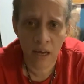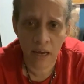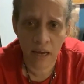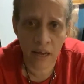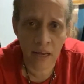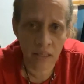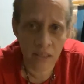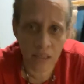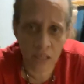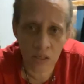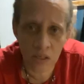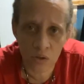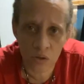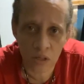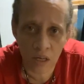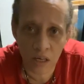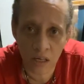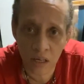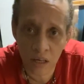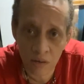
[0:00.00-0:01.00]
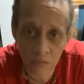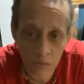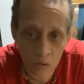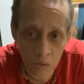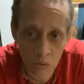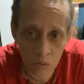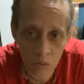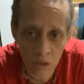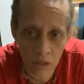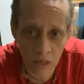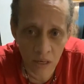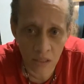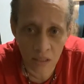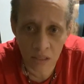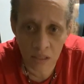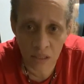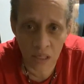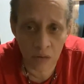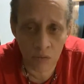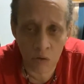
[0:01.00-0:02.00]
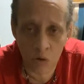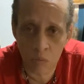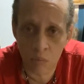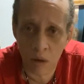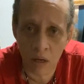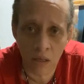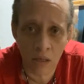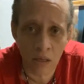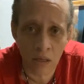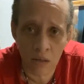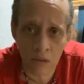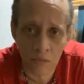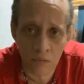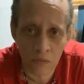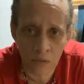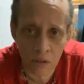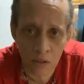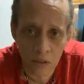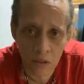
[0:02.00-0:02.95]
ancestors, I love you, and I just give you my love,